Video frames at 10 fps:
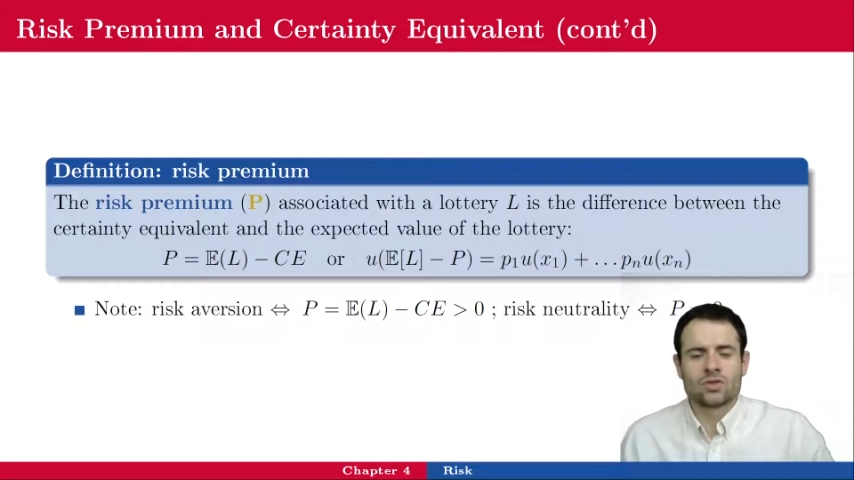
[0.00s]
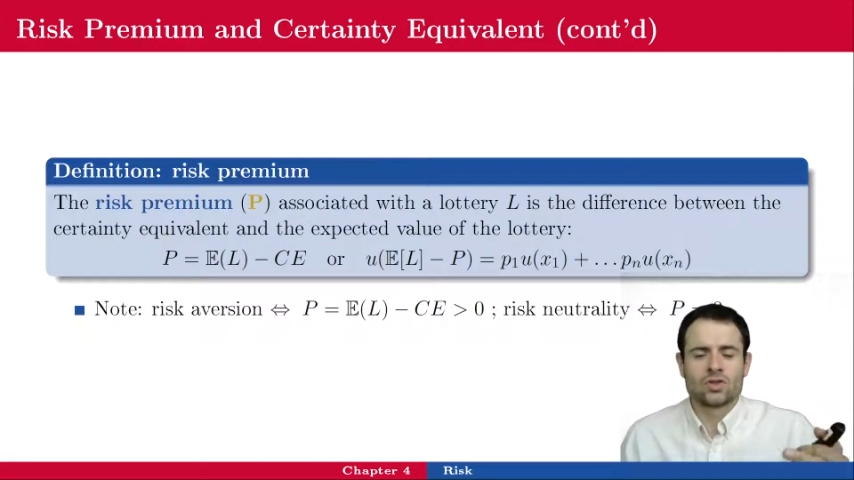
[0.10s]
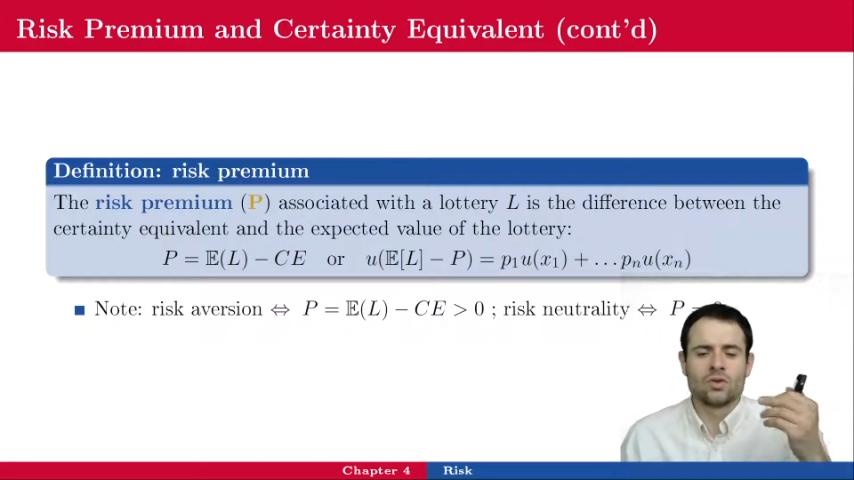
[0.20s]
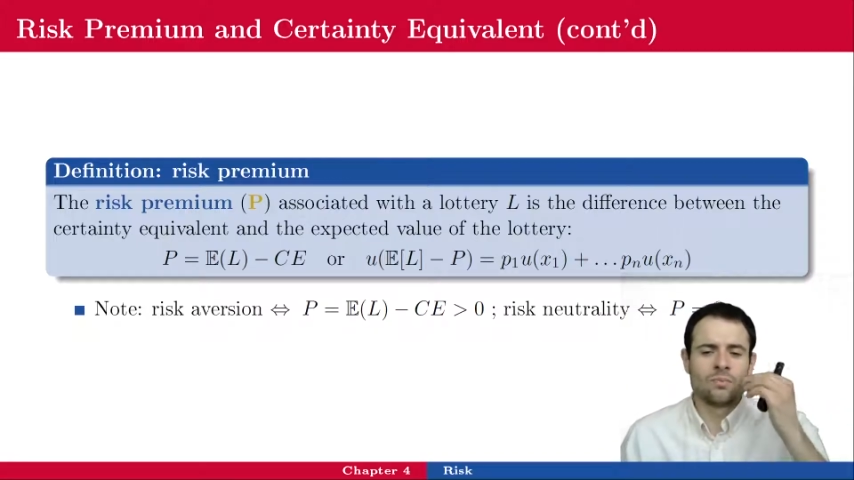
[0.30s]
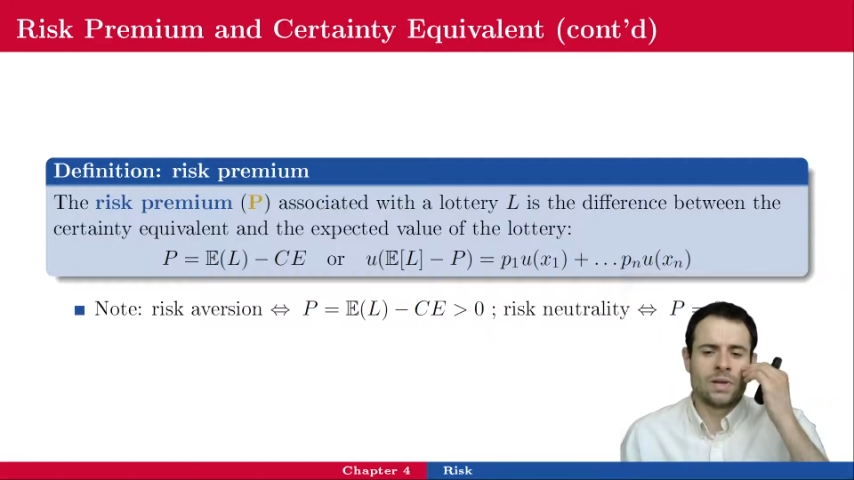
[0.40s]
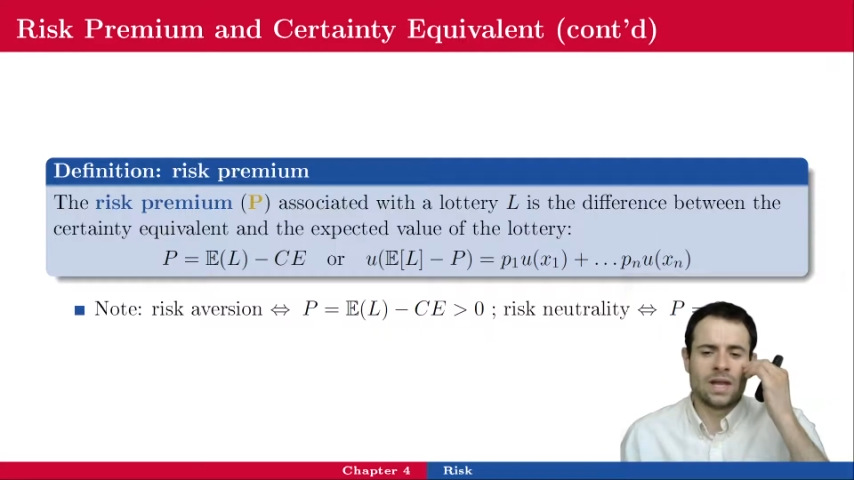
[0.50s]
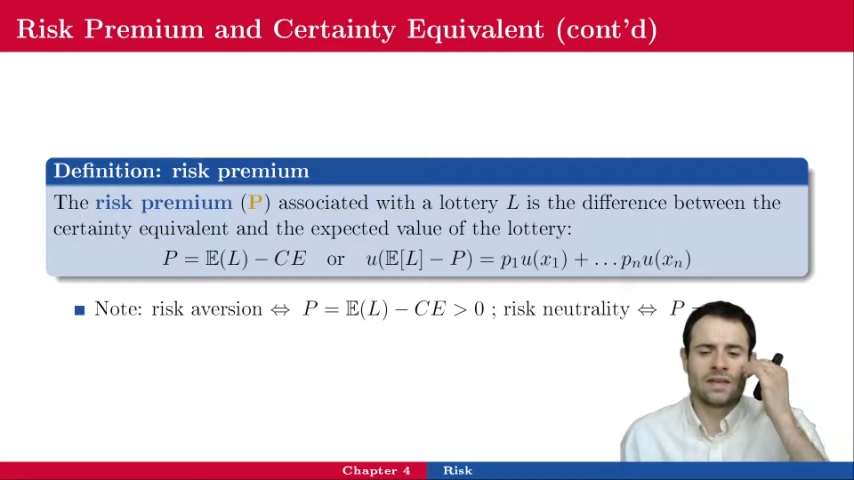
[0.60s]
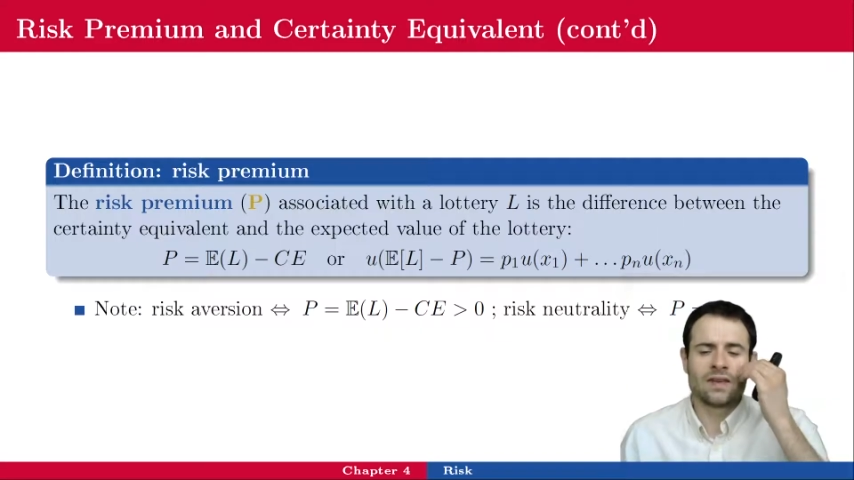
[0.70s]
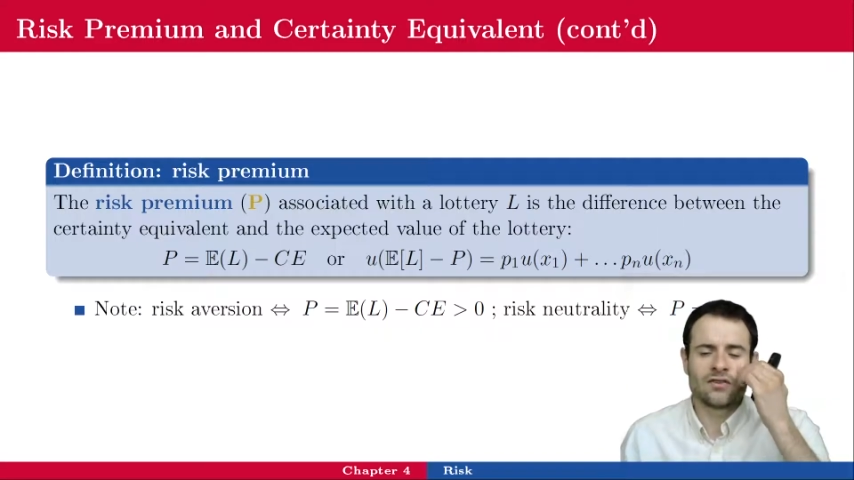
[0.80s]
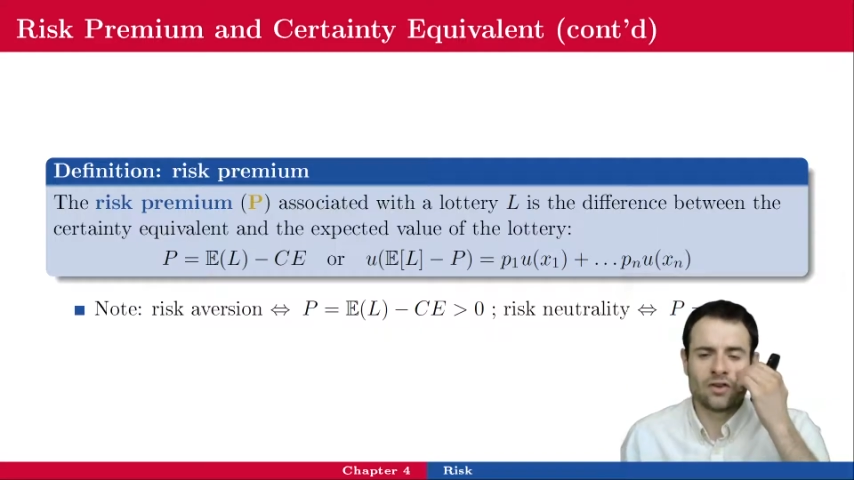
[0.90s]
to be
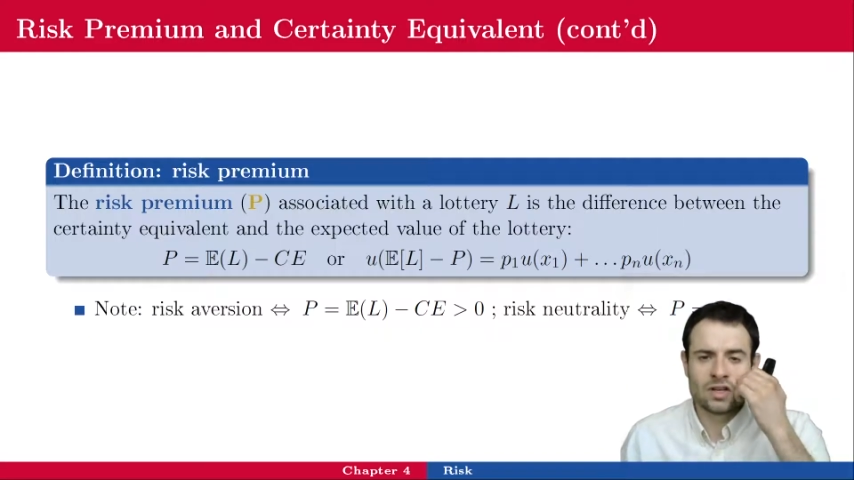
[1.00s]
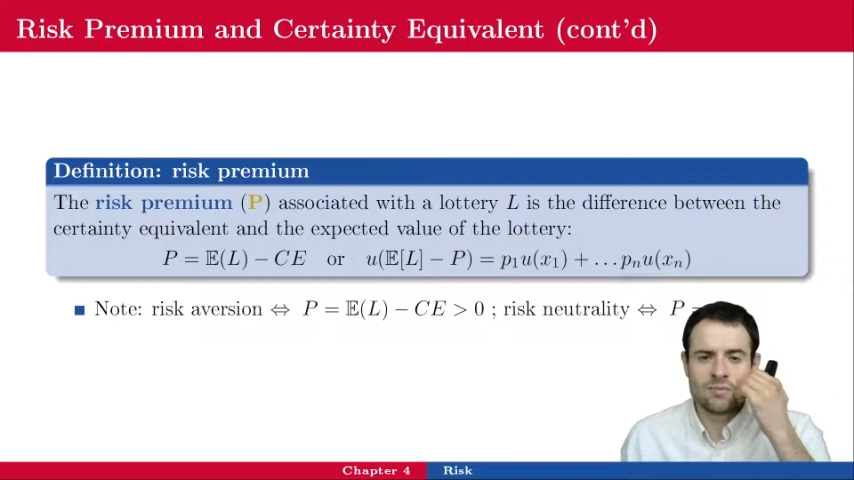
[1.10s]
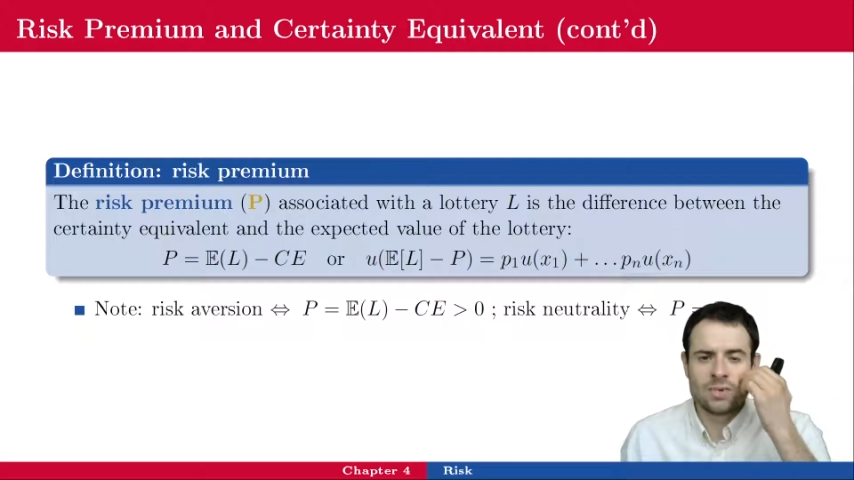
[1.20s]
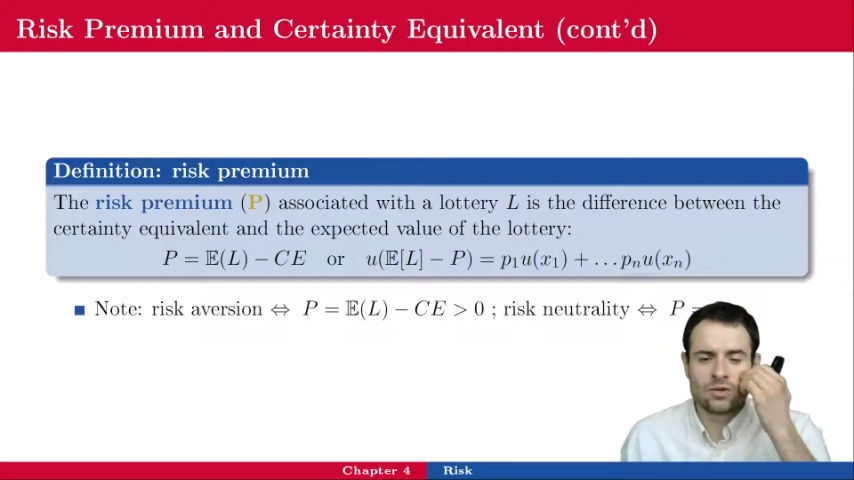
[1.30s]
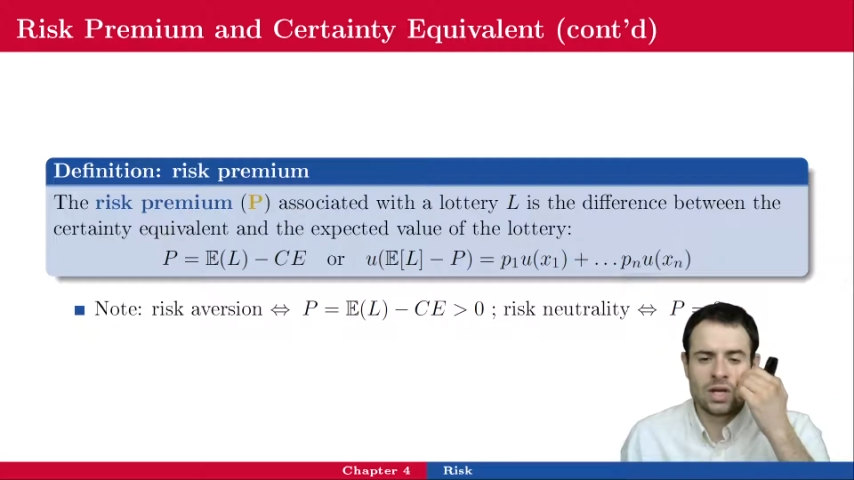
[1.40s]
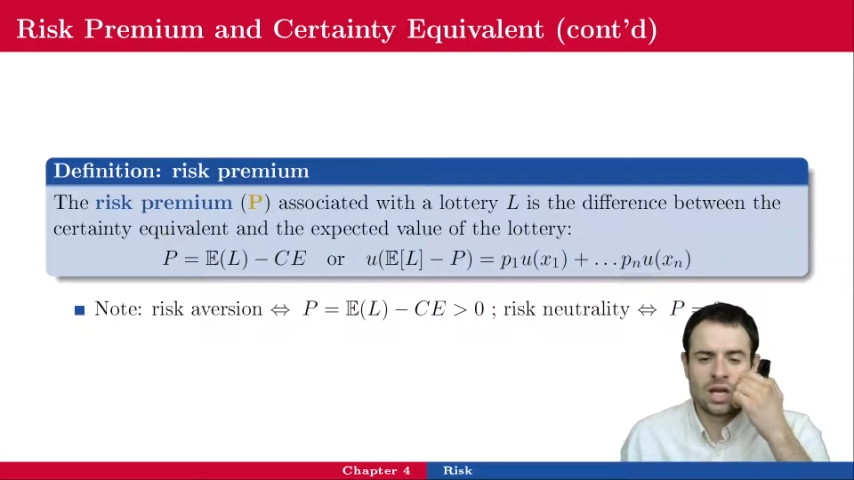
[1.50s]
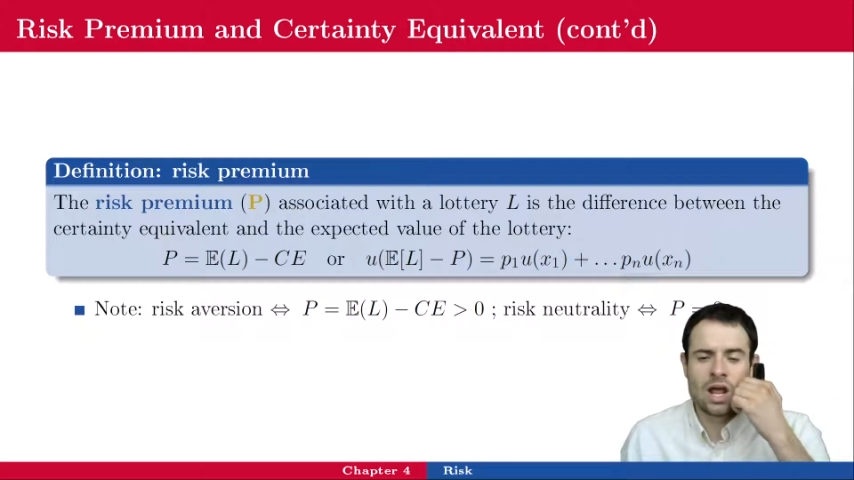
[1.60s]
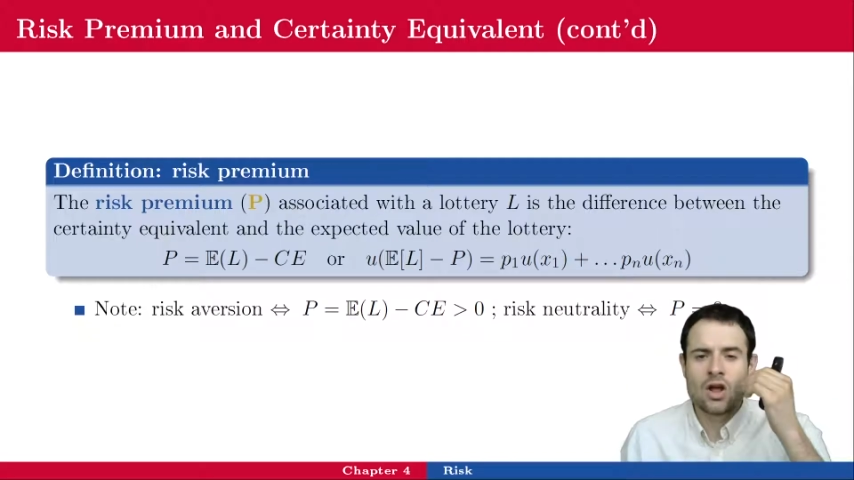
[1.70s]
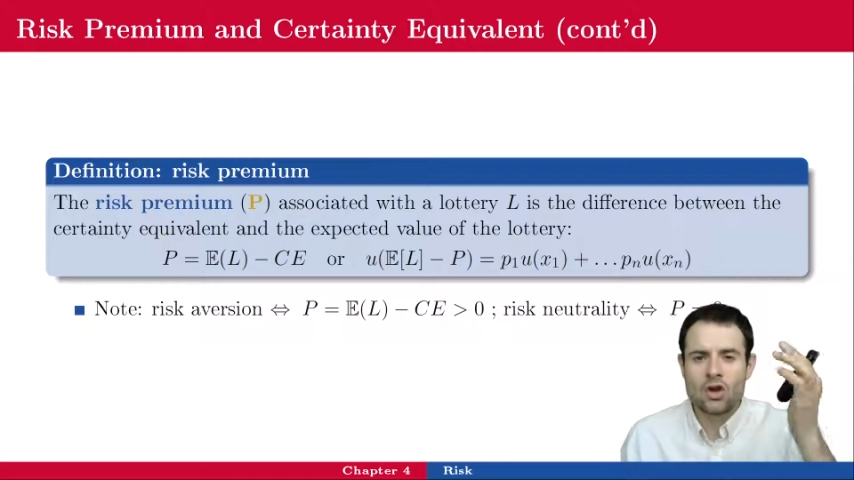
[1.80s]
indifferent between